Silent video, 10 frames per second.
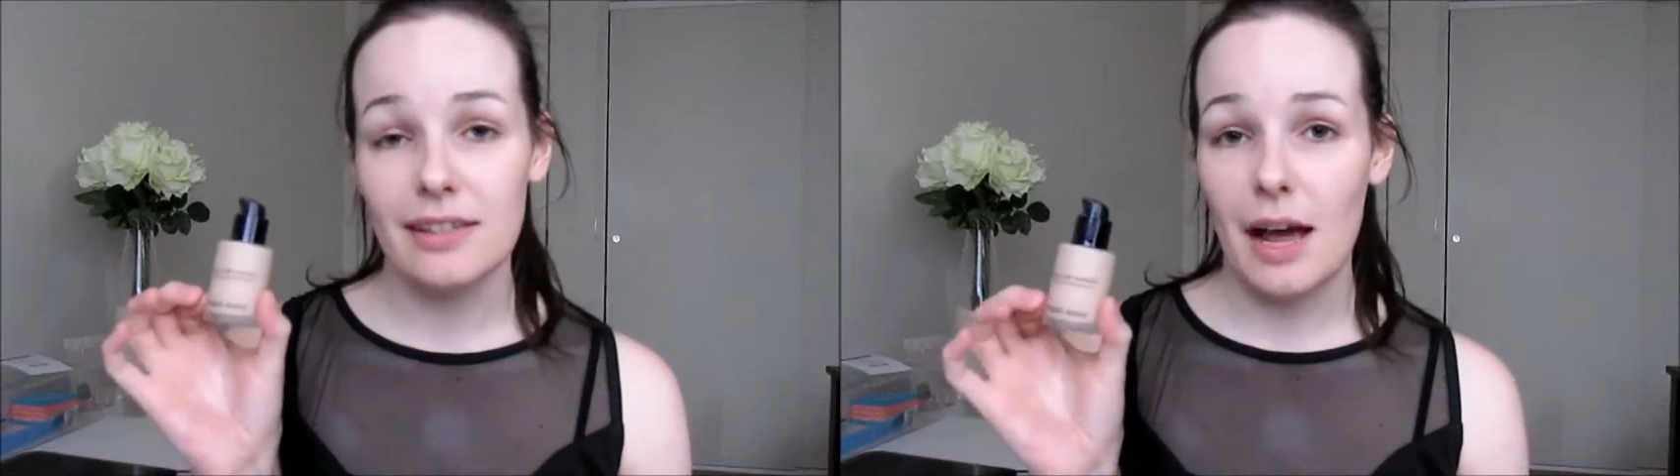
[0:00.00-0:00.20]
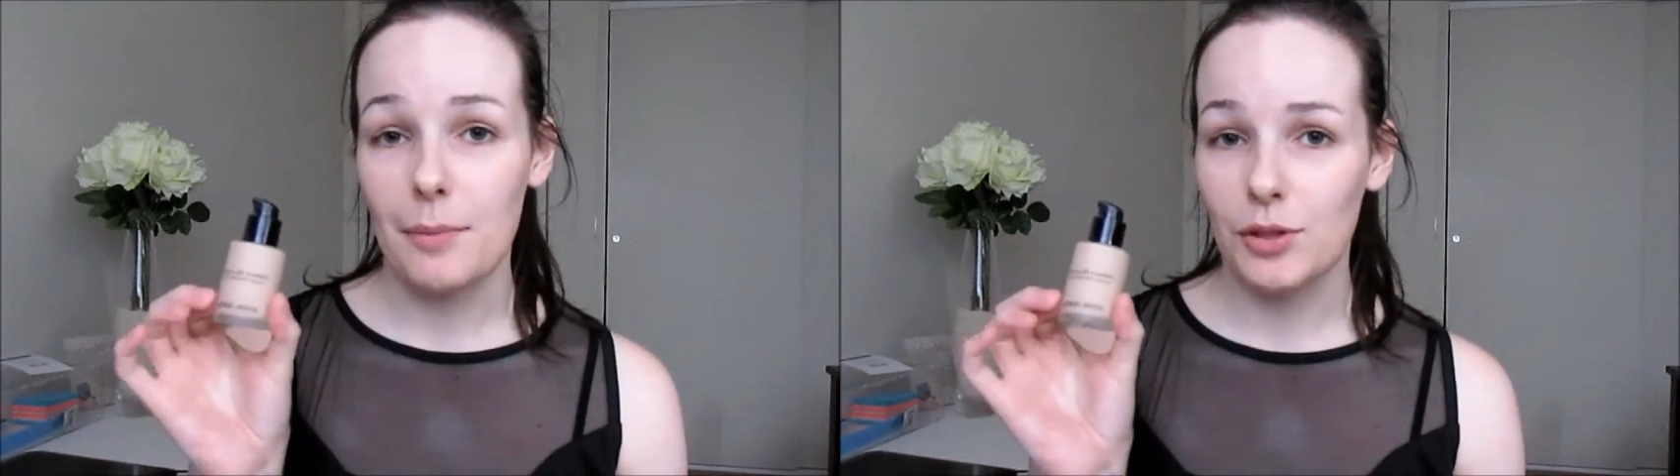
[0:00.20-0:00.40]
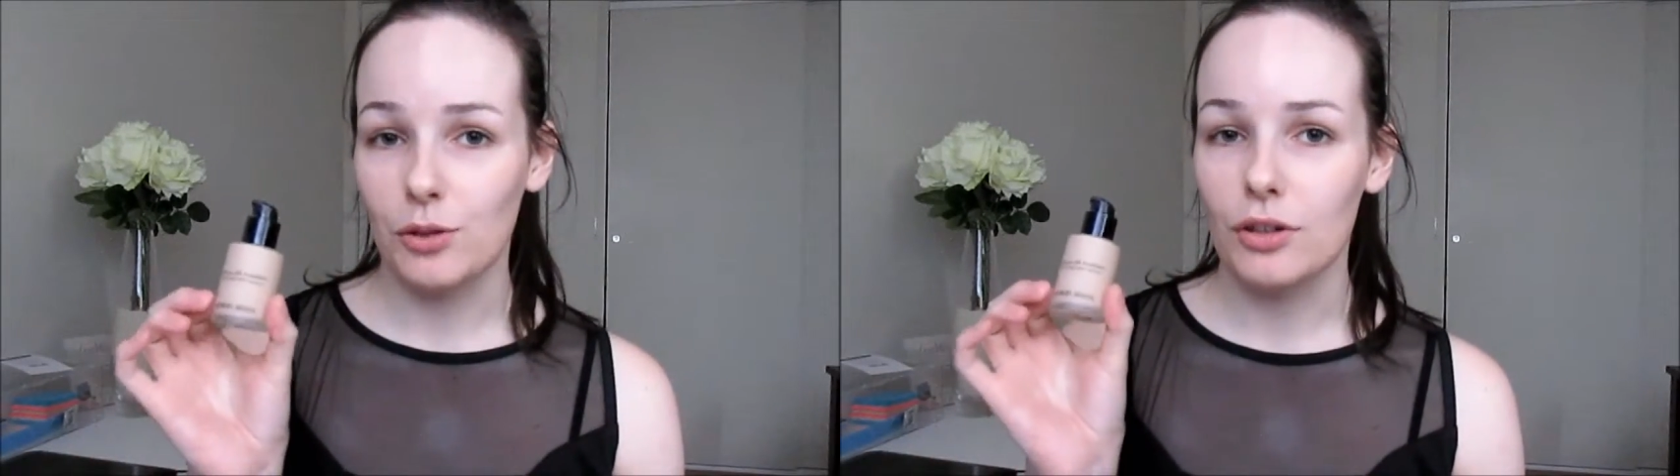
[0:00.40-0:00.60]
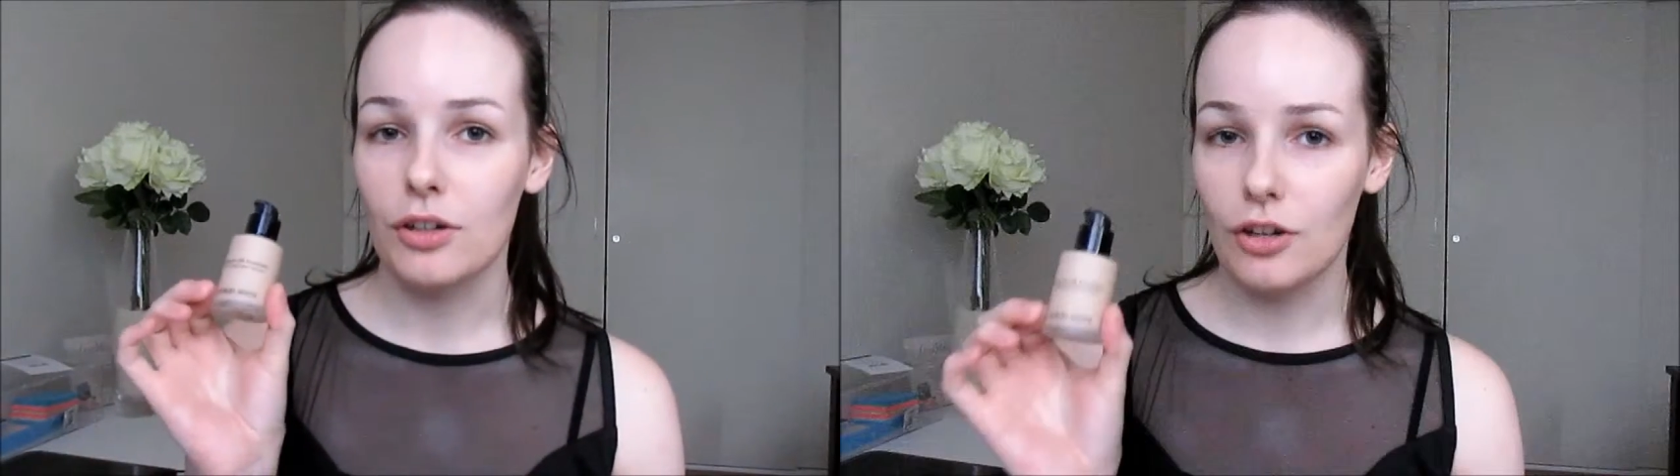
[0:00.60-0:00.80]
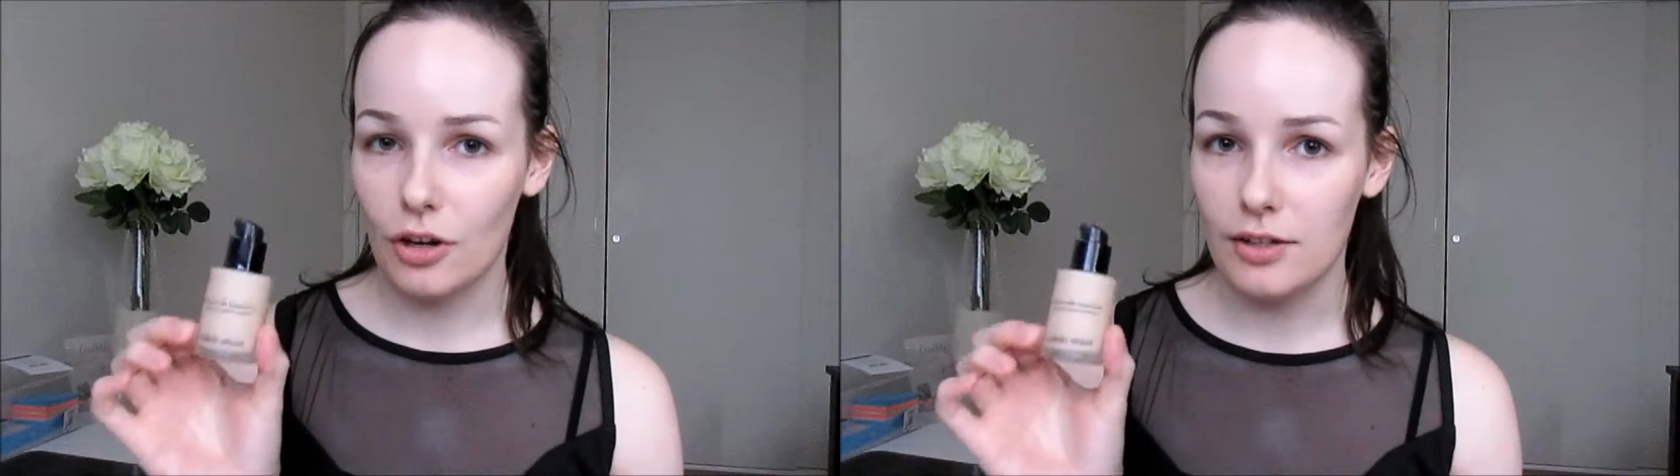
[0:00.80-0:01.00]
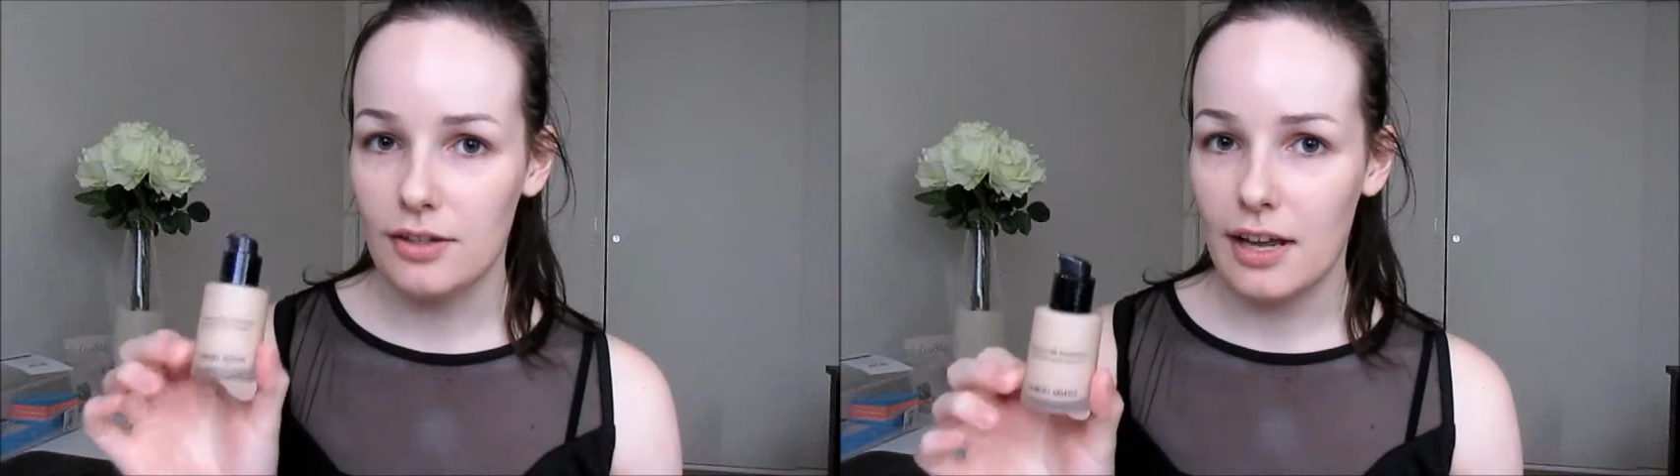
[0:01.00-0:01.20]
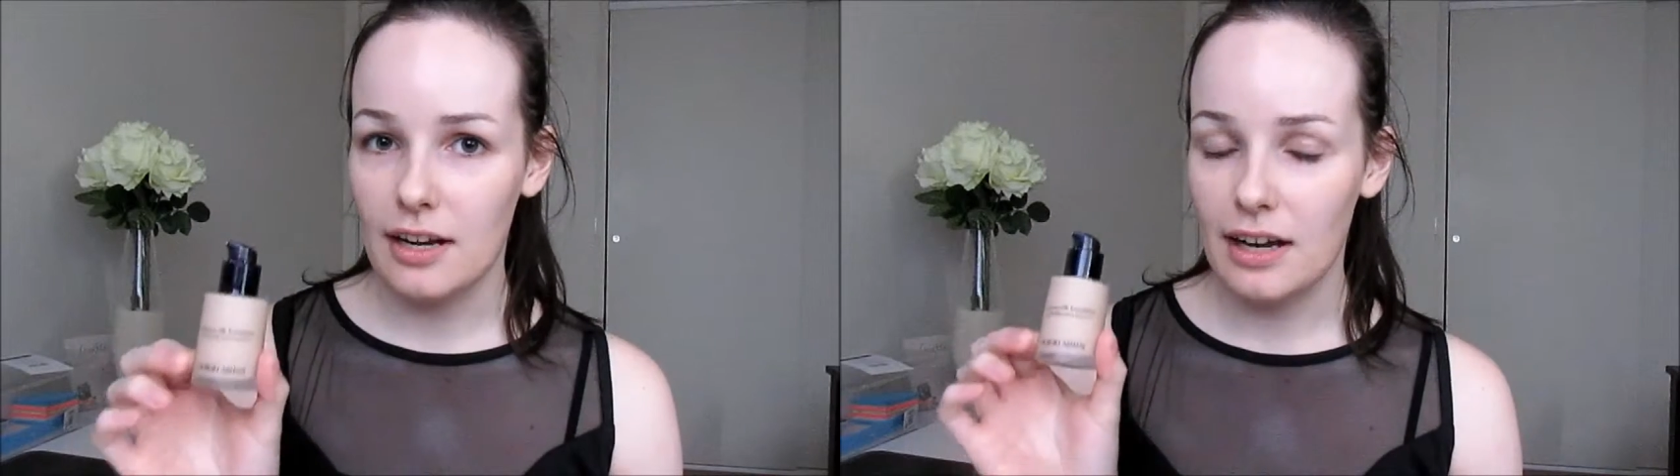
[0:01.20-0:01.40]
an absolute godsend,